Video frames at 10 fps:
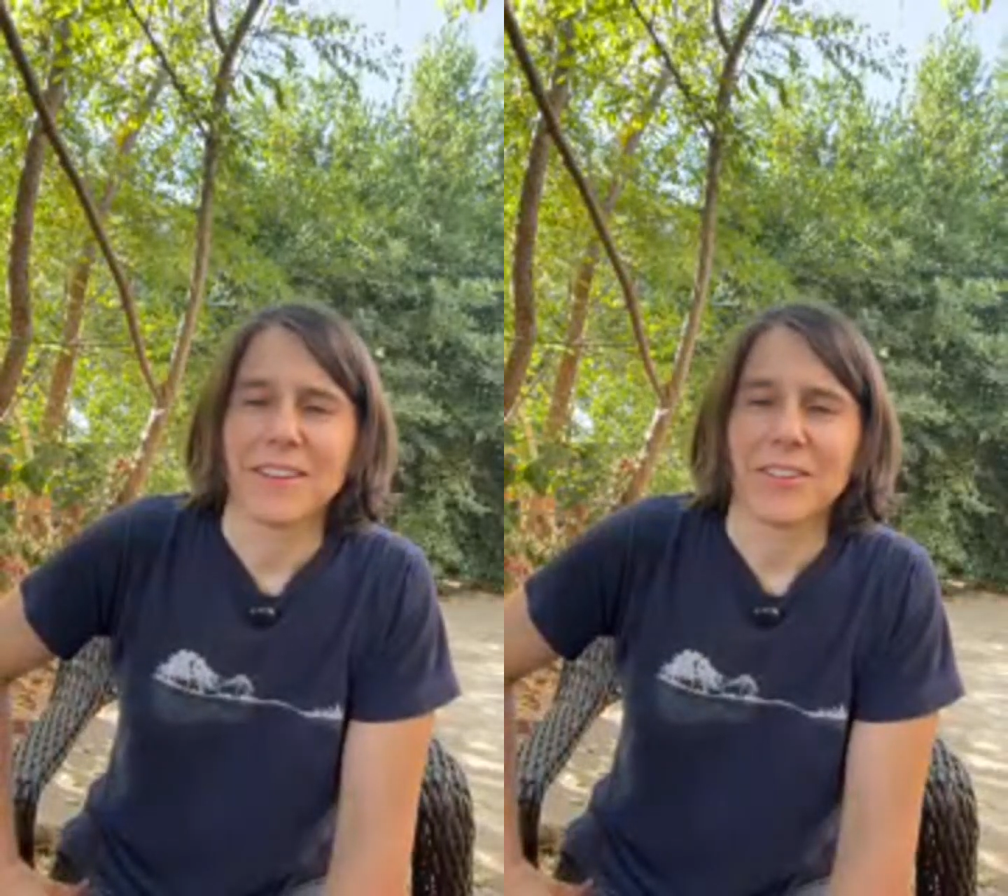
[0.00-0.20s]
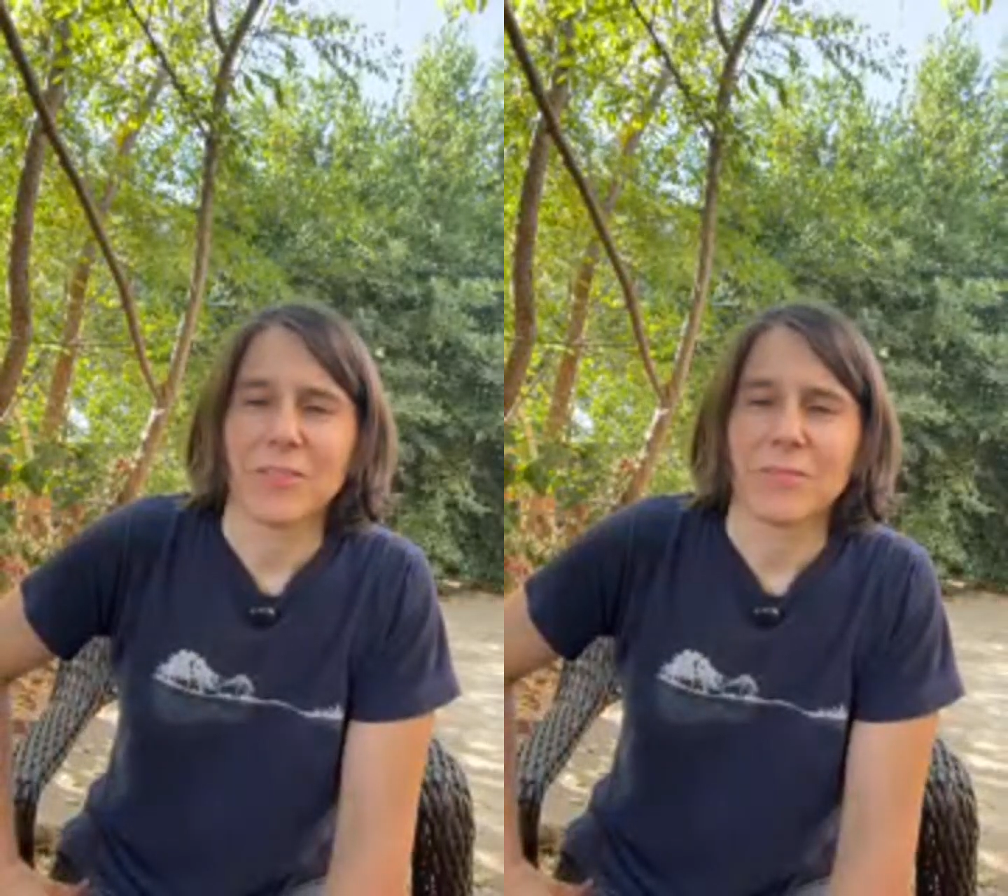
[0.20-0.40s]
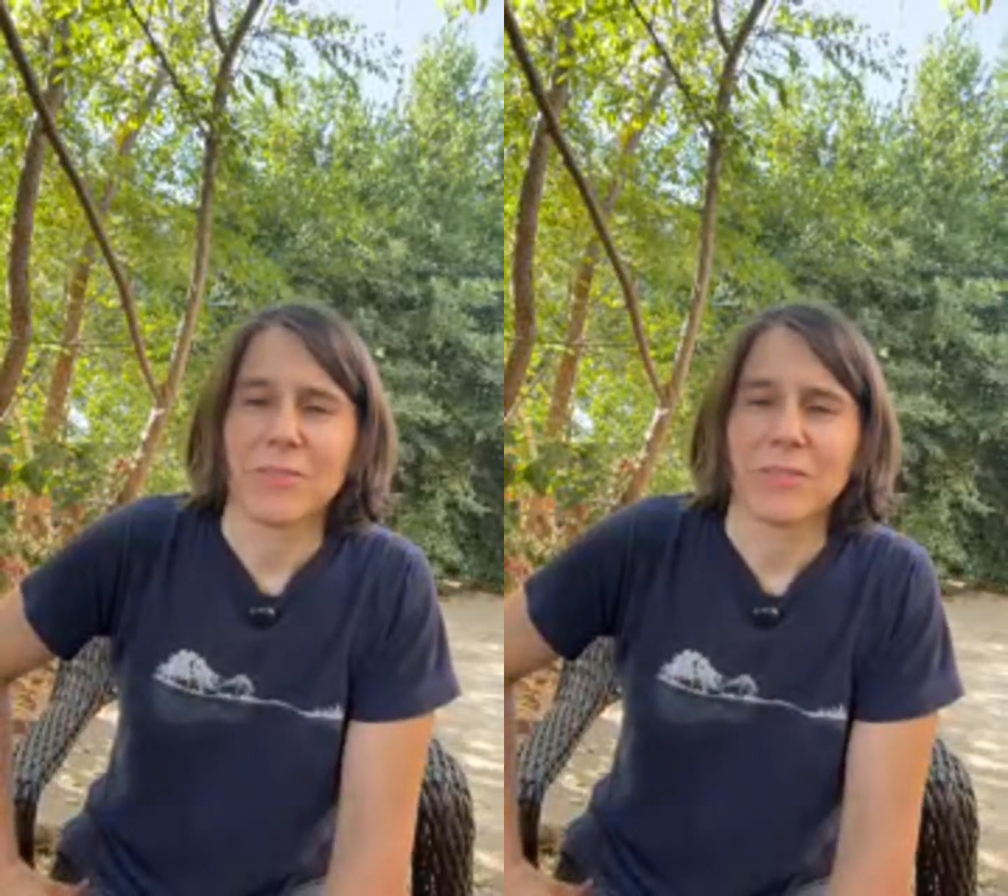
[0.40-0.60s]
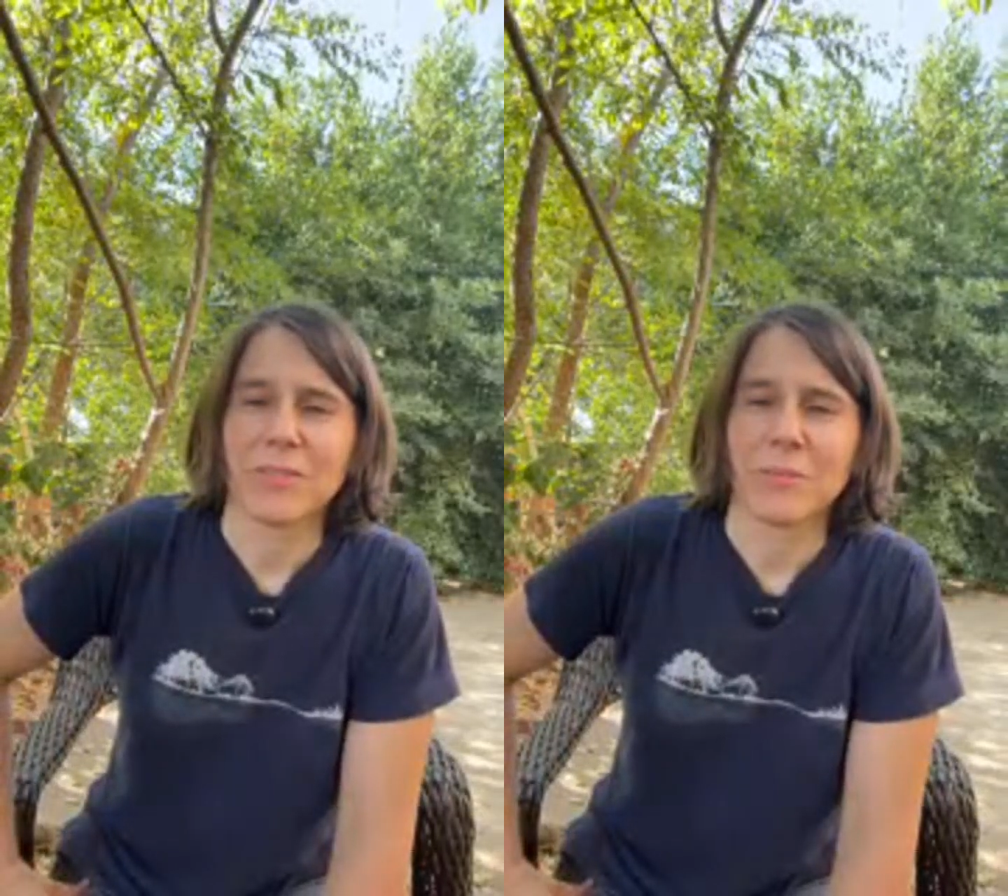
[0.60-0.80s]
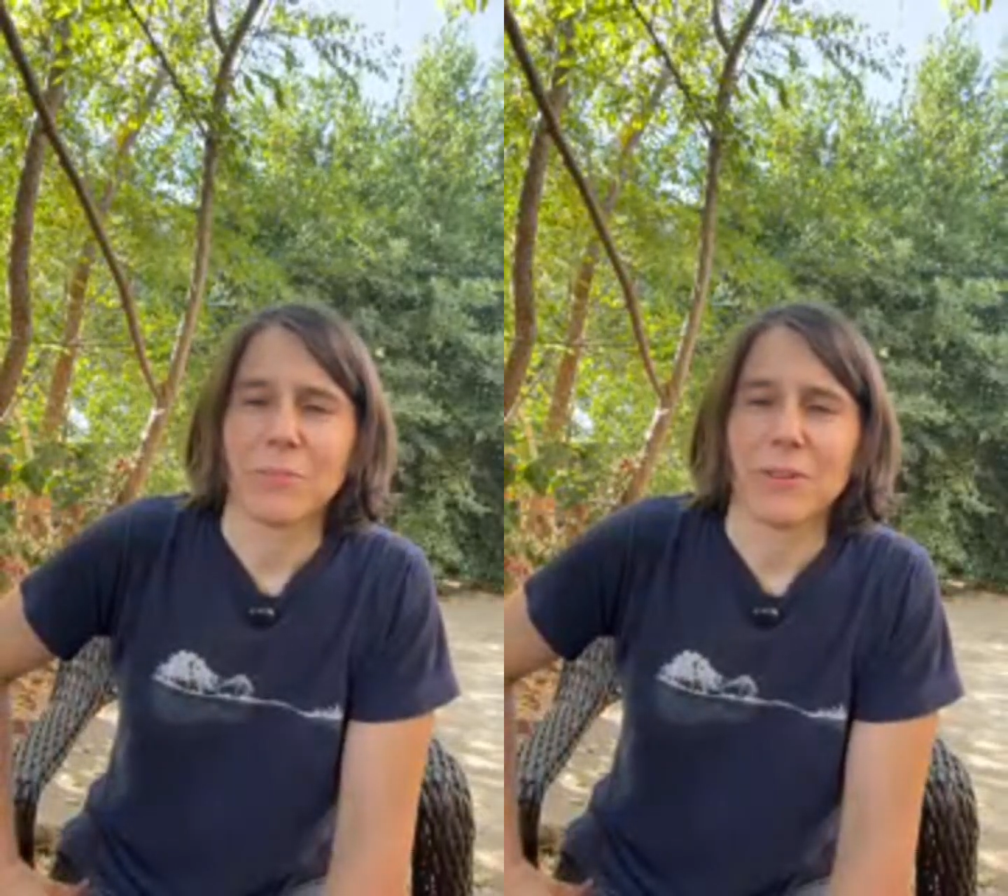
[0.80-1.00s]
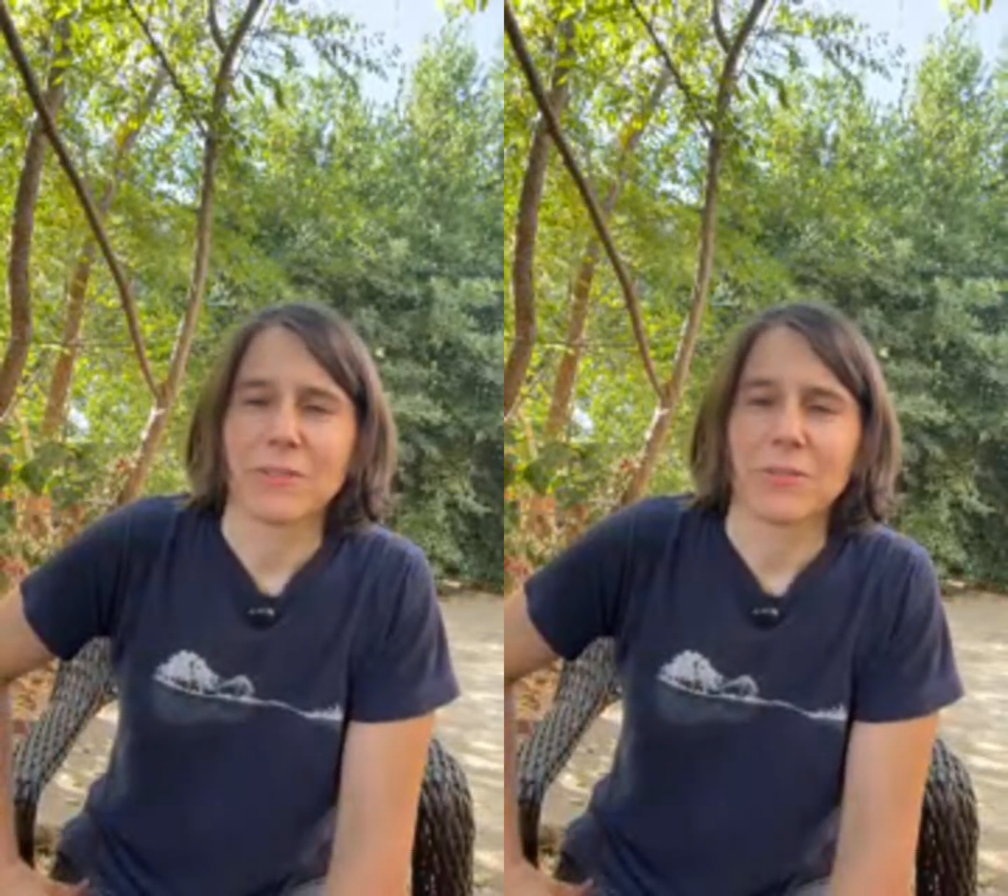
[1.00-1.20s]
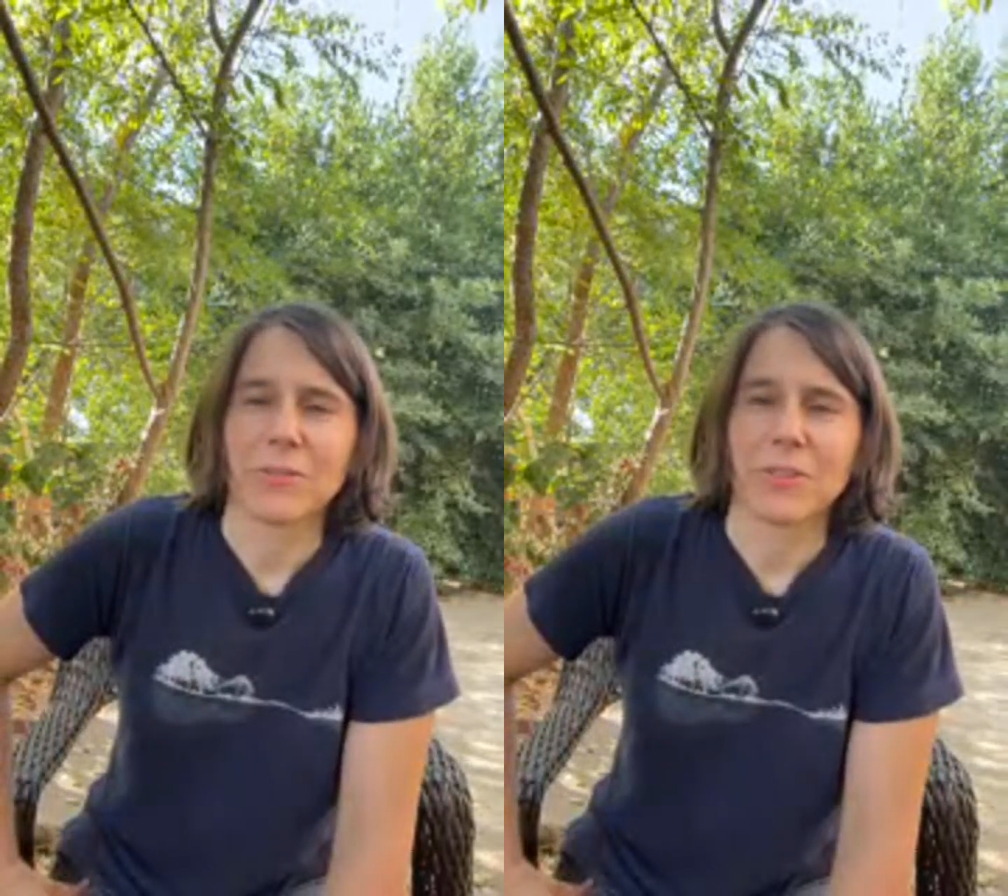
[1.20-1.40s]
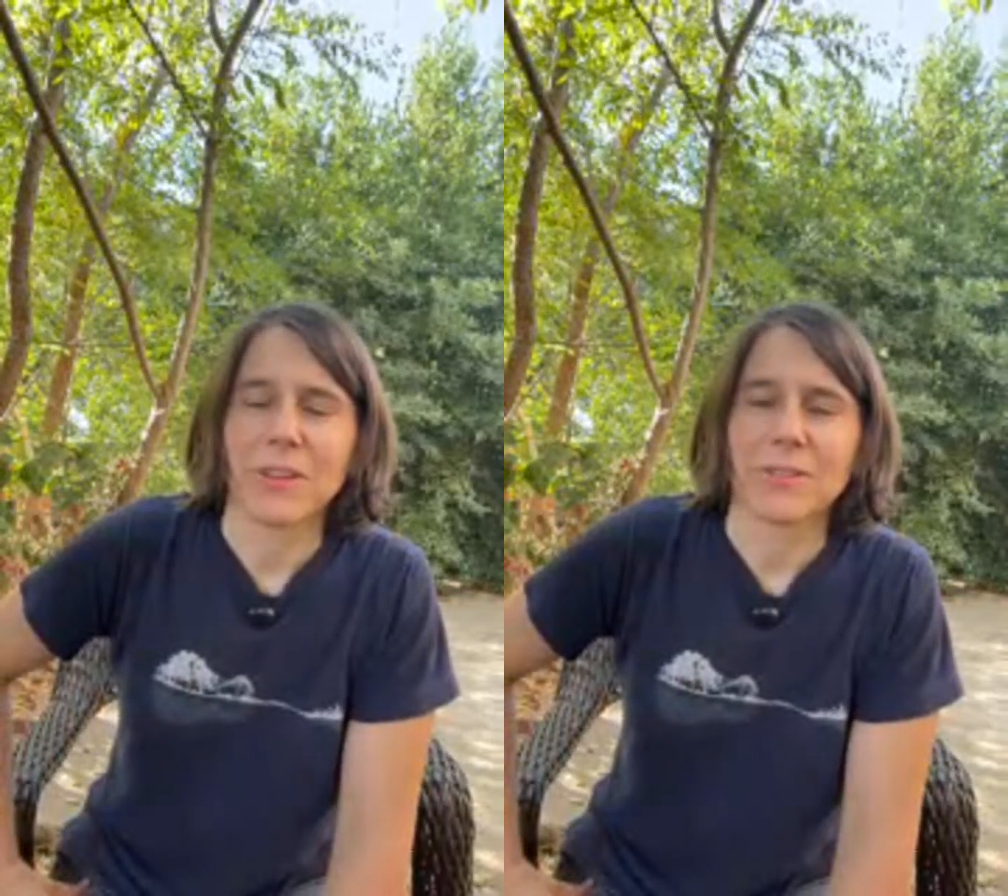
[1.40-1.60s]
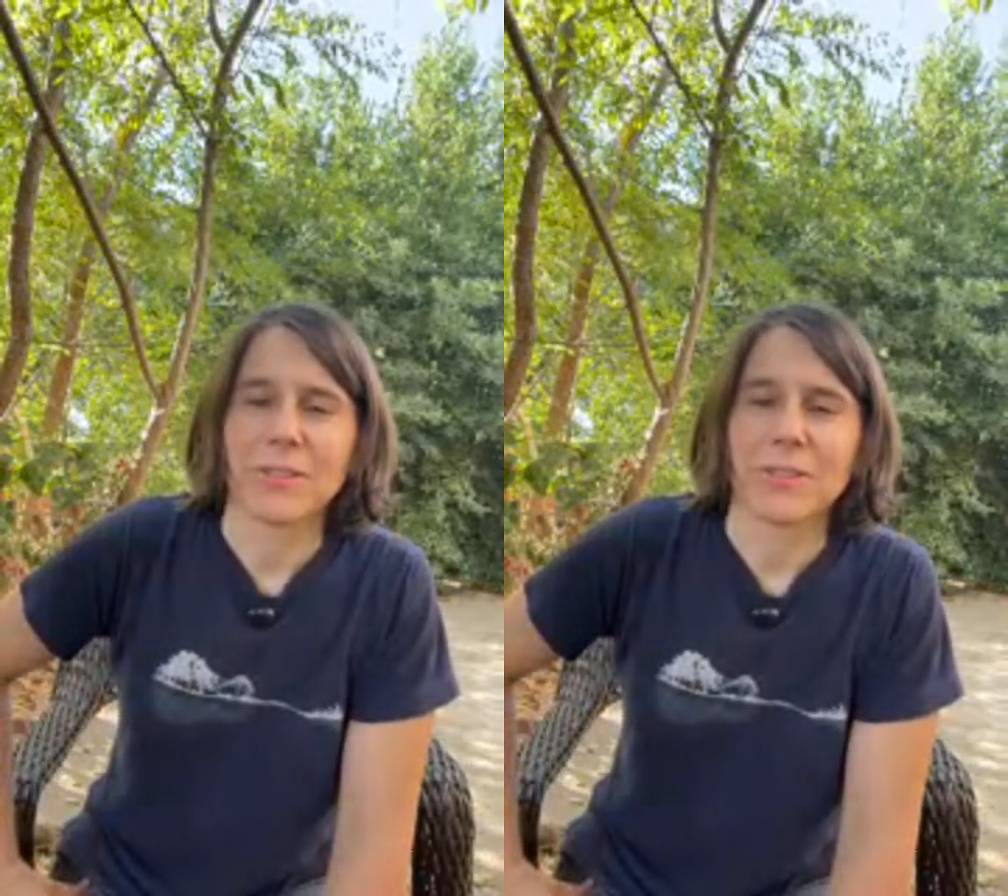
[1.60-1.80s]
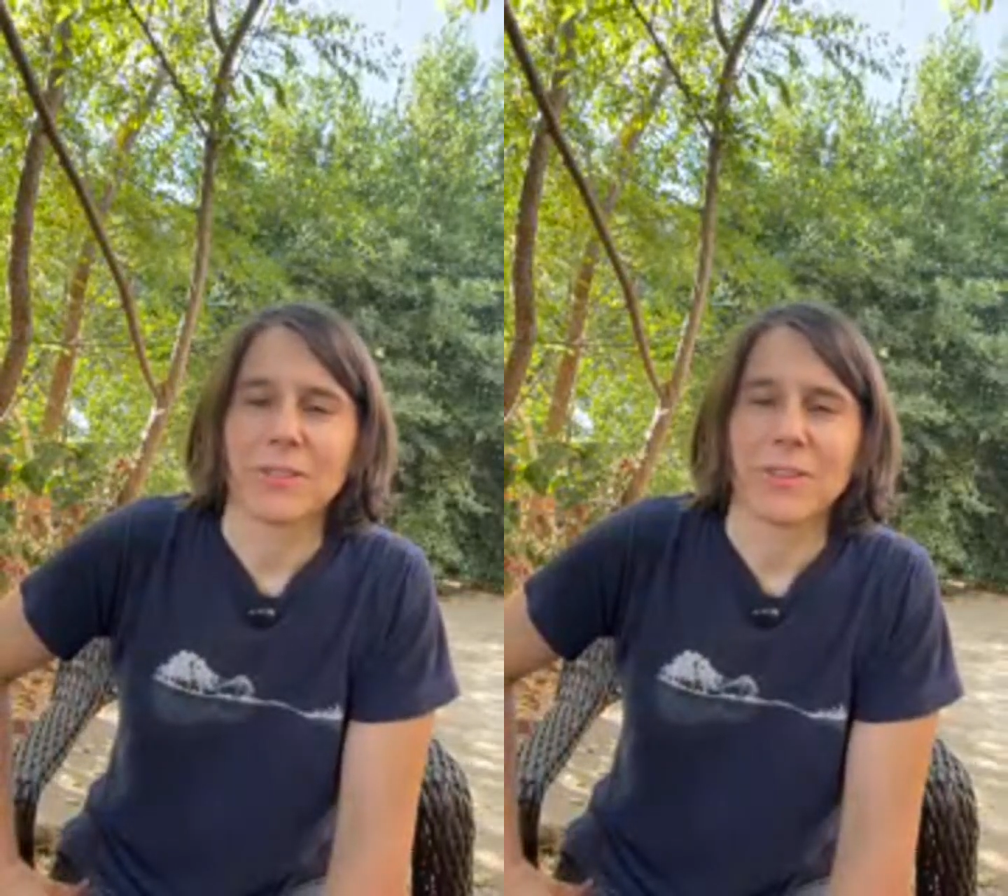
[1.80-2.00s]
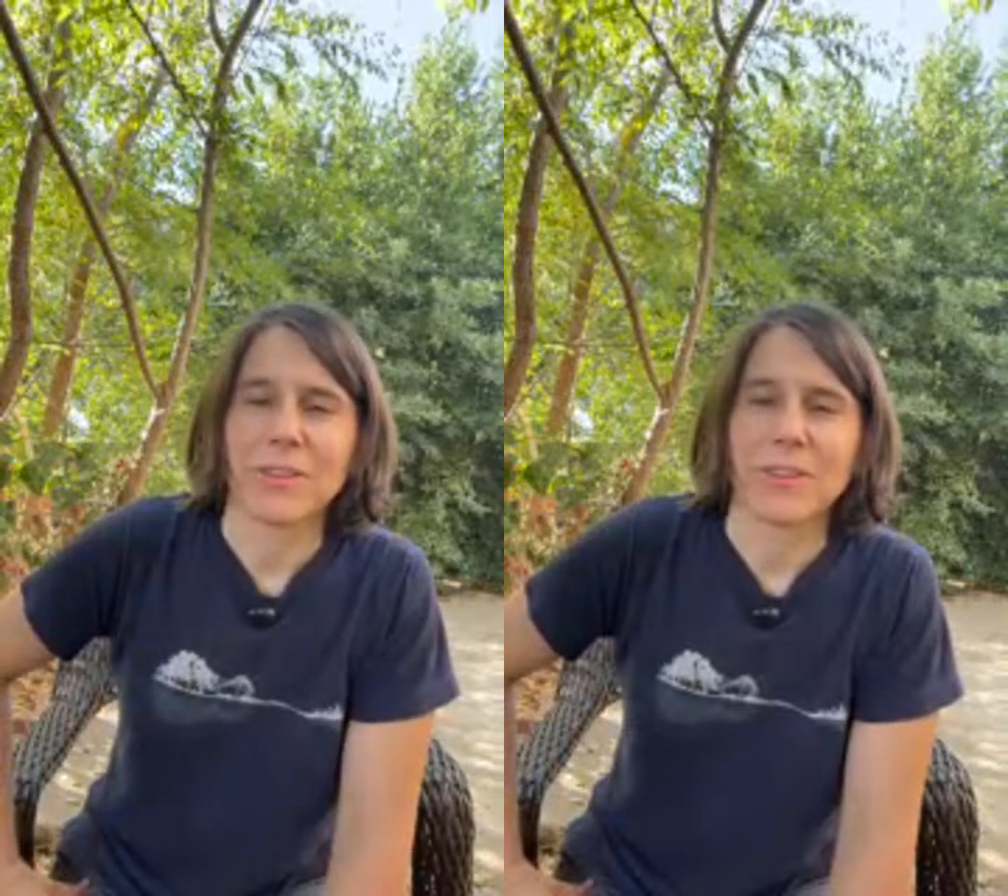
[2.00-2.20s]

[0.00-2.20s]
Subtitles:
Simple exercises here.